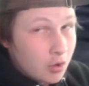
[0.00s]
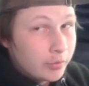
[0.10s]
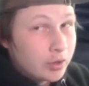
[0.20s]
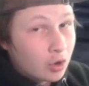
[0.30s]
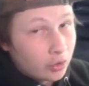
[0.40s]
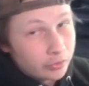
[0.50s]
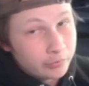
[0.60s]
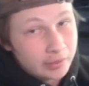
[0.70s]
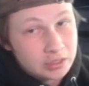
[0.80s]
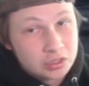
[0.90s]
we are in
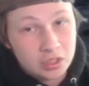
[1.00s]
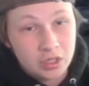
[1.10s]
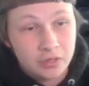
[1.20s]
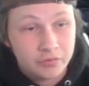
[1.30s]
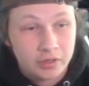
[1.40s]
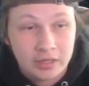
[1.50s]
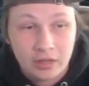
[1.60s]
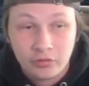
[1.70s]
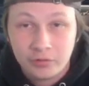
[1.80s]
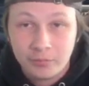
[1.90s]
range of
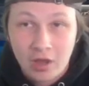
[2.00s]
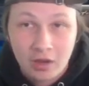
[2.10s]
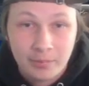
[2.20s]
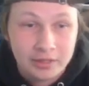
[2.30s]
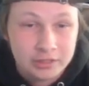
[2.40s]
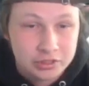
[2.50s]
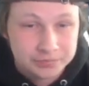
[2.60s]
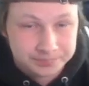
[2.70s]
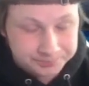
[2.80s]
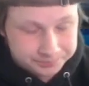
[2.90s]
Conkeldurr Mach Punch.
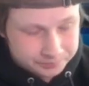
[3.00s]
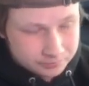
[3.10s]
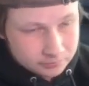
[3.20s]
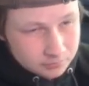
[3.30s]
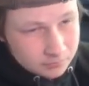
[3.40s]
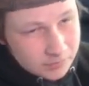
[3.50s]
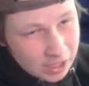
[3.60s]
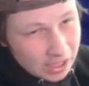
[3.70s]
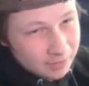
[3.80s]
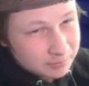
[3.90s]

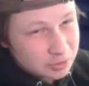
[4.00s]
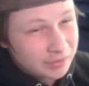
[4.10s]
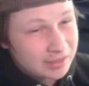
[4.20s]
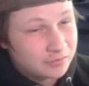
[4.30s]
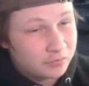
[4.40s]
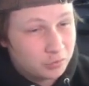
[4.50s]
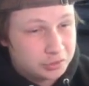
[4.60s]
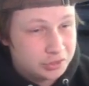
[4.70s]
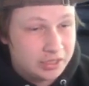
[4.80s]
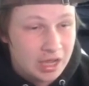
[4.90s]
Um, so that's
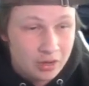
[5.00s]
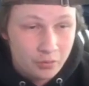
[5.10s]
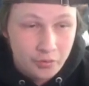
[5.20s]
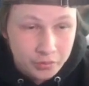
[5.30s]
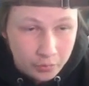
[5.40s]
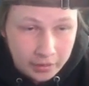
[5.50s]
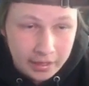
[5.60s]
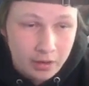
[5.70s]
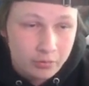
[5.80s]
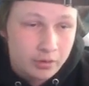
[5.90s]
unfortunately not going to work out,